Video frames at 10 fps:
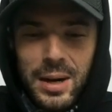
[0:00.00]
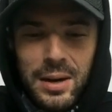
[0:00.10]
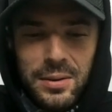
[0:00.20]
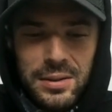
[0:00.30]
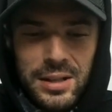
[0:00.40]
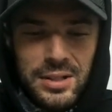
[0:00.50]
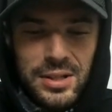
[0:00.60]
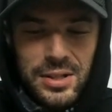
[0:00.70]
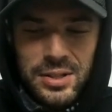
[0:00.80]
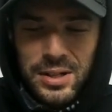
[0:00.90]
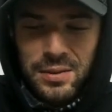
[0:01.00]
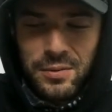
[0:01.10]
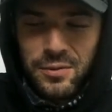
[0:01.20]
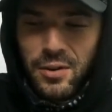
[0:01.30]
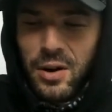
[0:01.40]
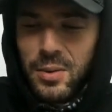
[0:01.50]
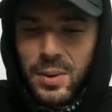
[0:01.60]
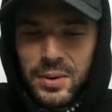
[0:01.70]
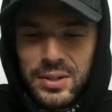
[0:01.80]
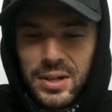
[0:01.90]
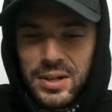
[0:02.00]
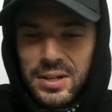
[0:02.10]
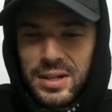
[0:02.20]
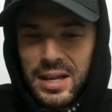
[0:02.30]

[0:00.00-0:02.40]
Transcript: wow, this is uh, very well done.